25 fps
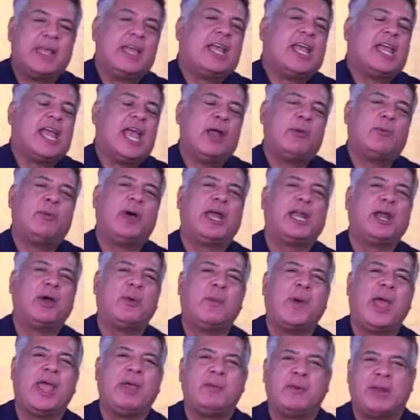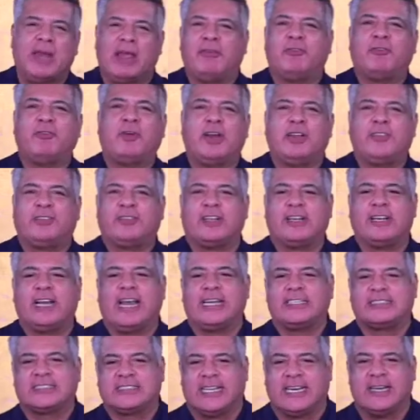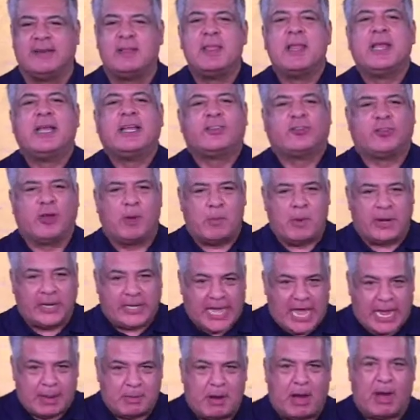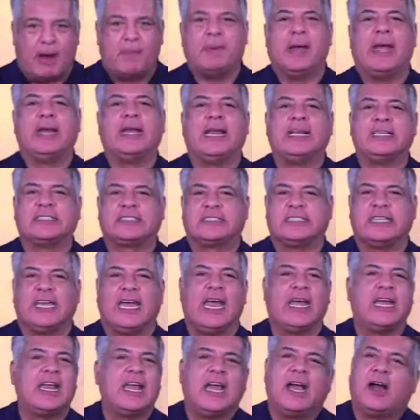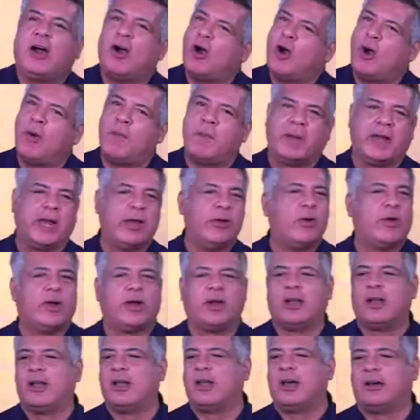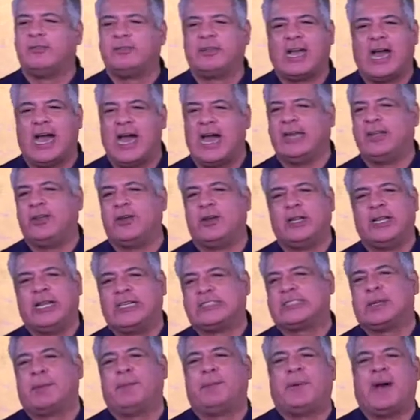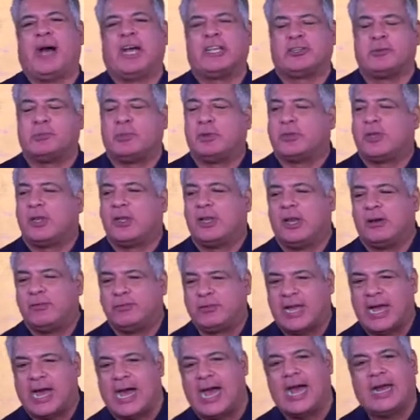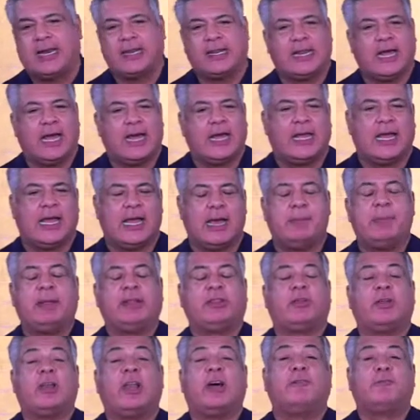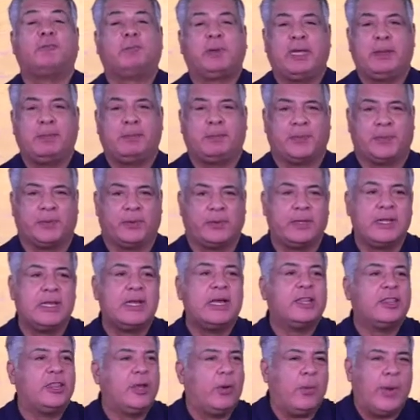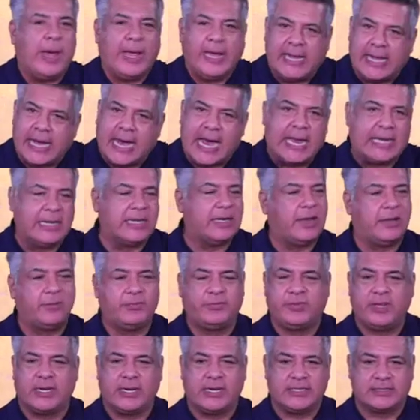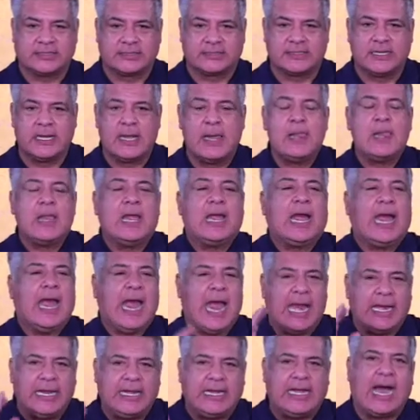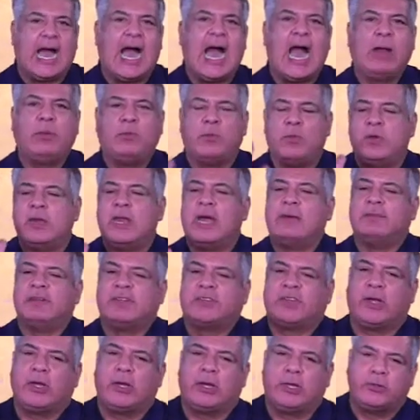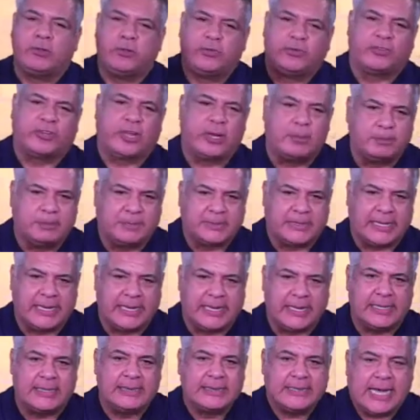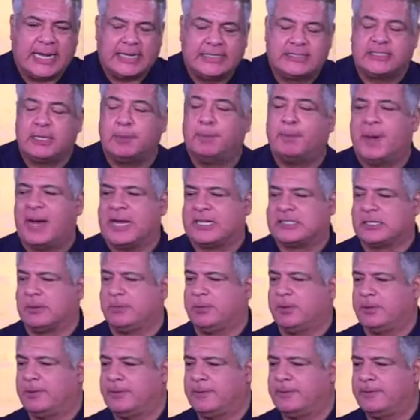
And right away, when I finished the lesson, someone came up and they said, "Oh, but in order to love God, you it's impossible to love God. I, uh, I mean, to love people the way God loves us. And God will never tell you to do something that is impossible.